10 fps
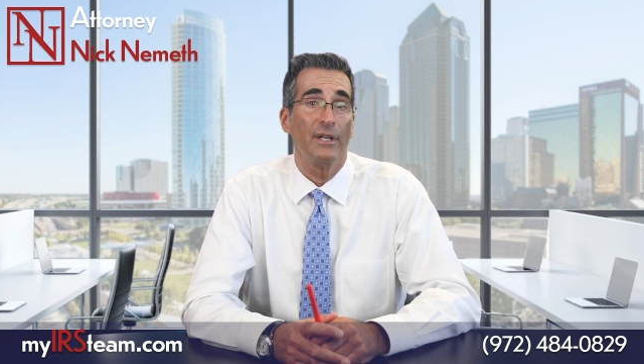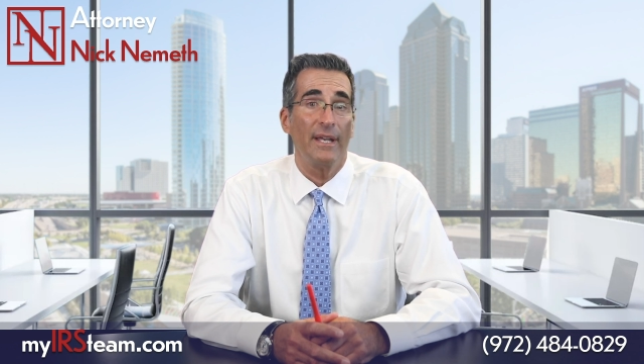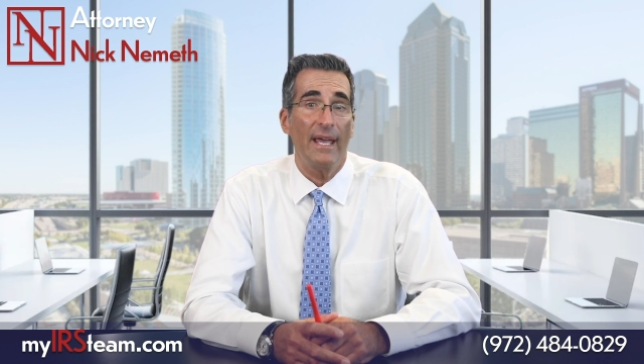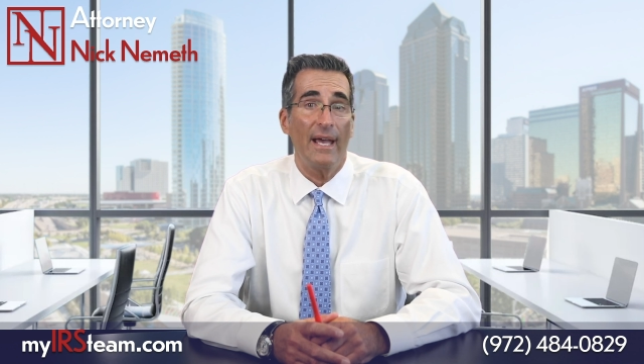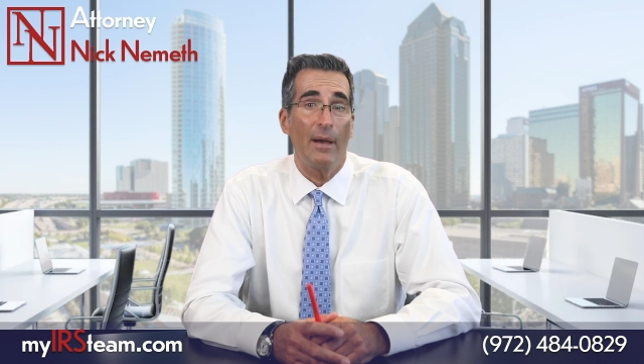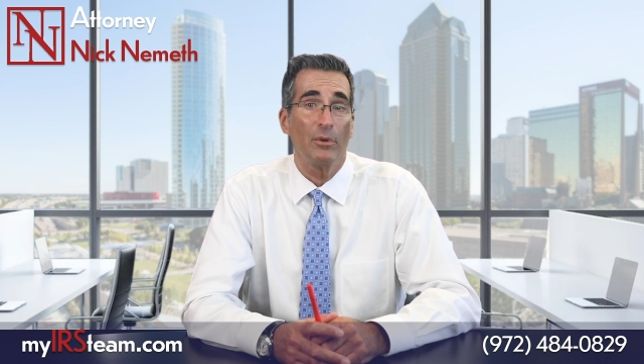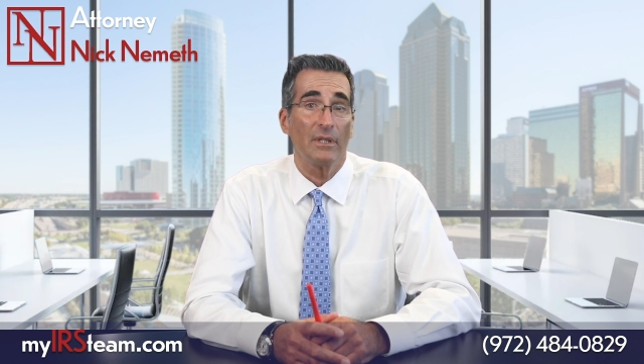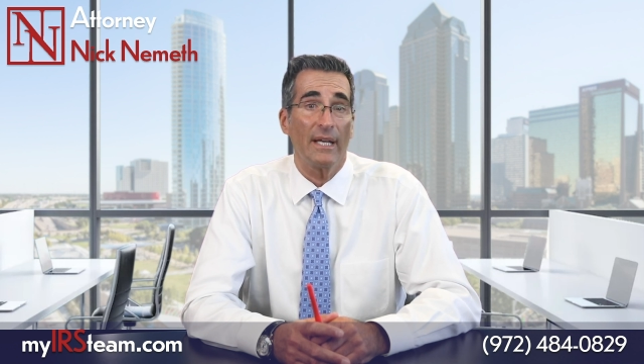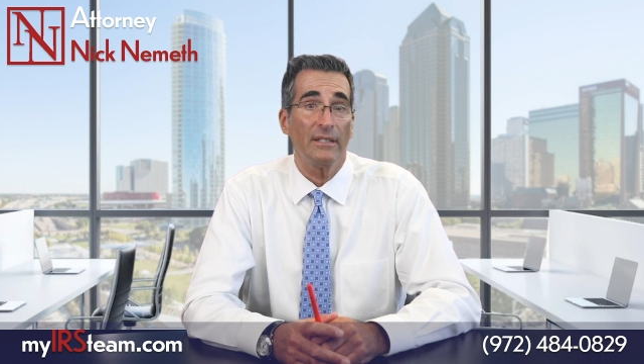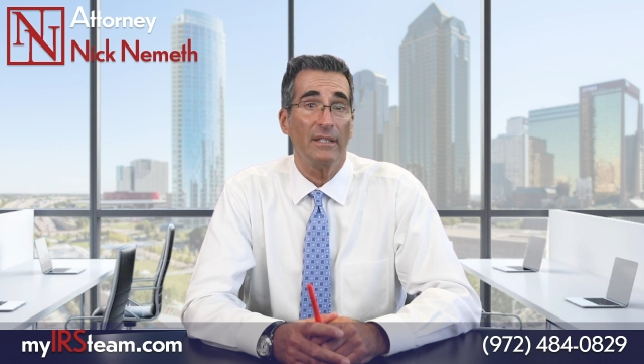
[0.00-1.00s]
Today I
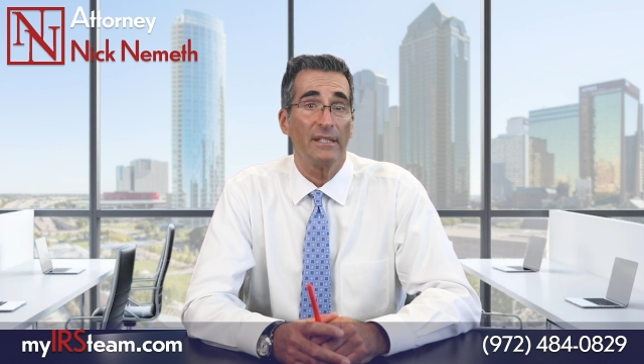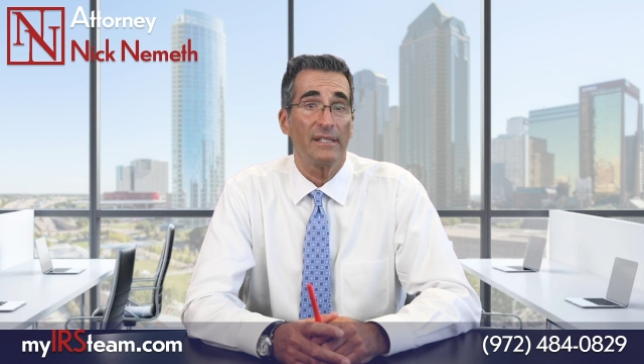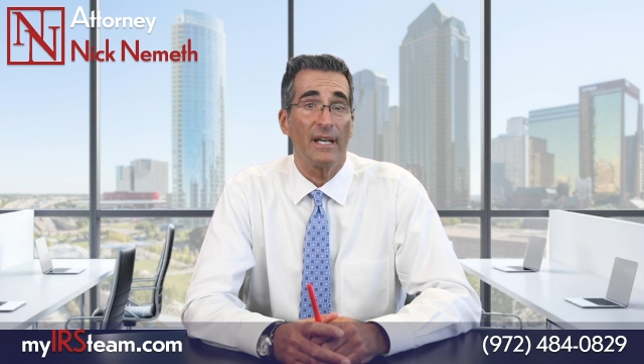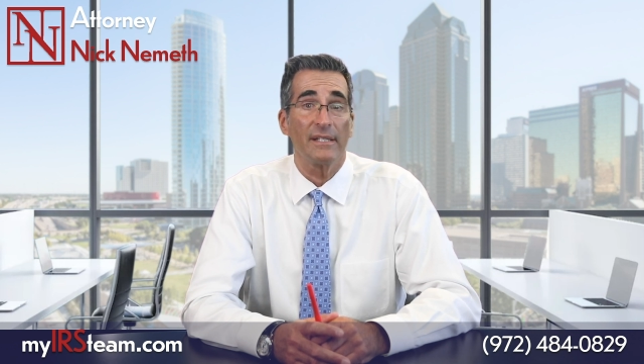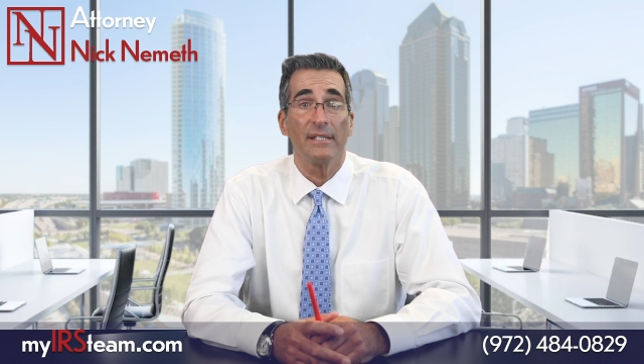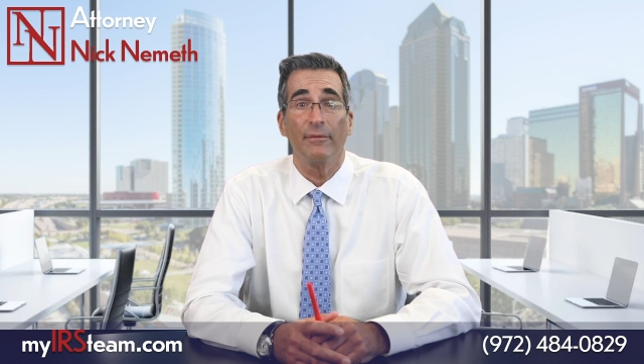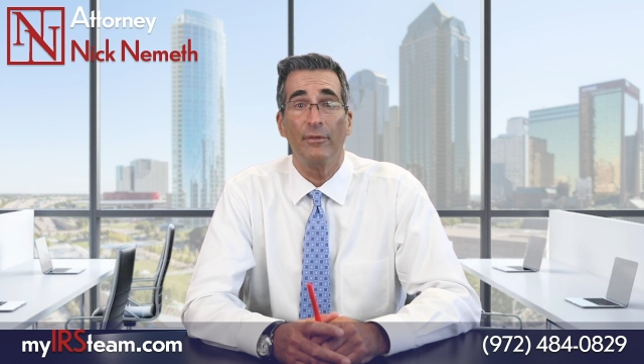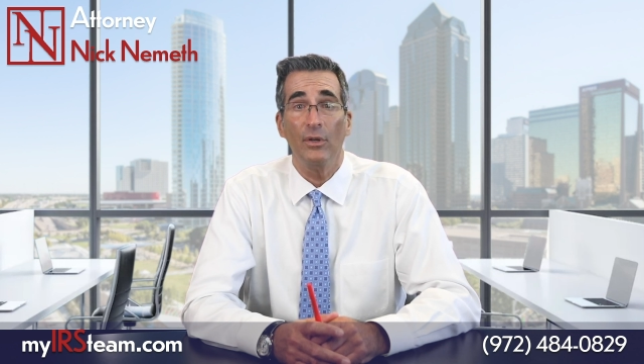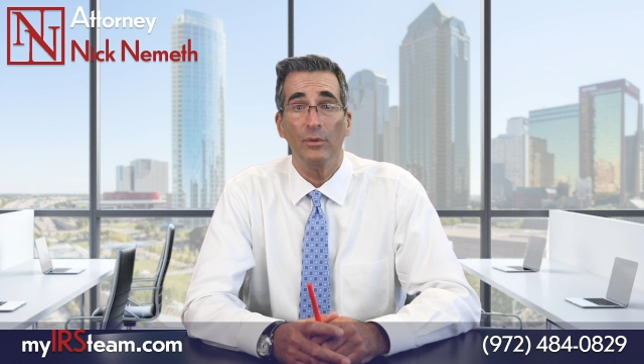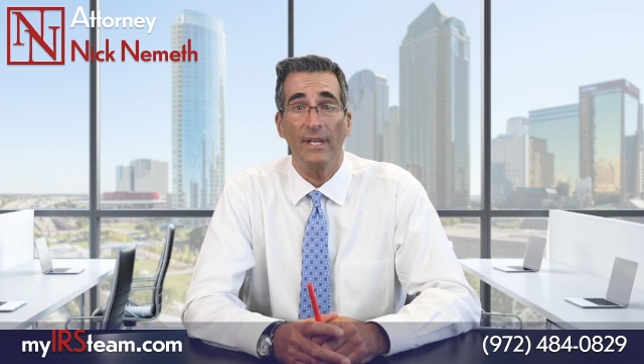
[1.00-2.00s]
would like to discuss a
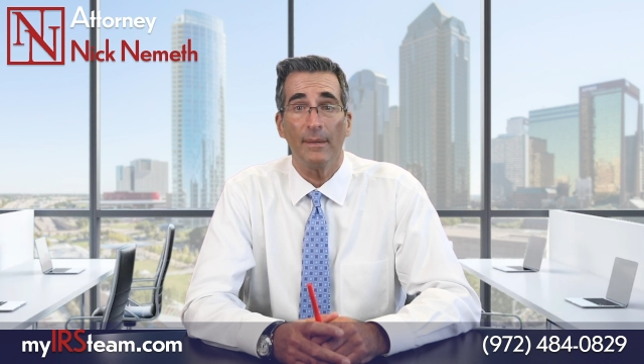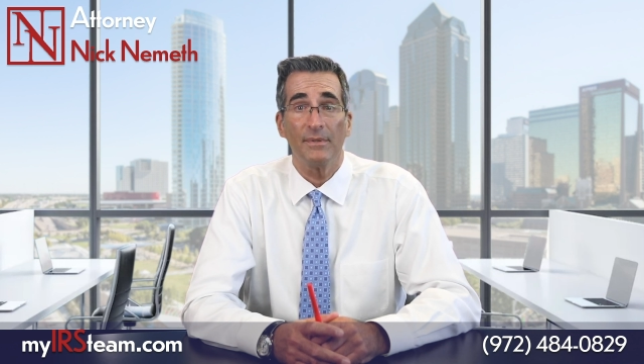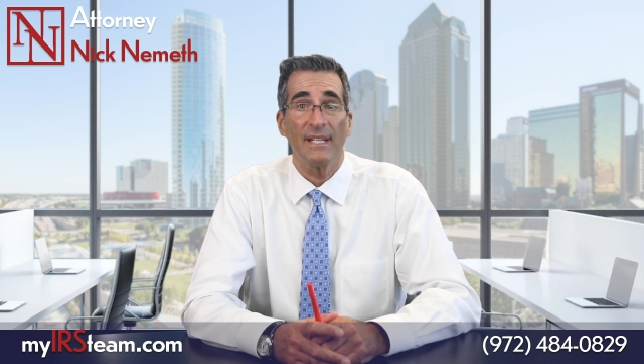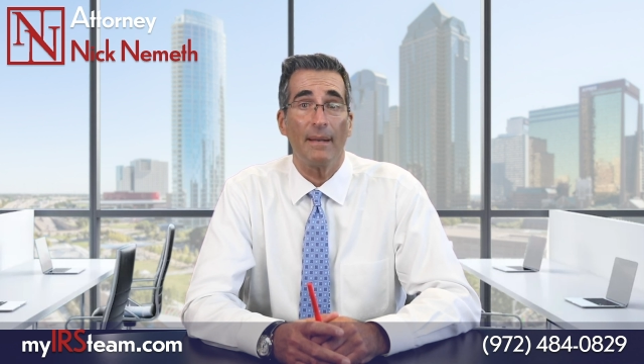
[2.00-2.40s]
few tips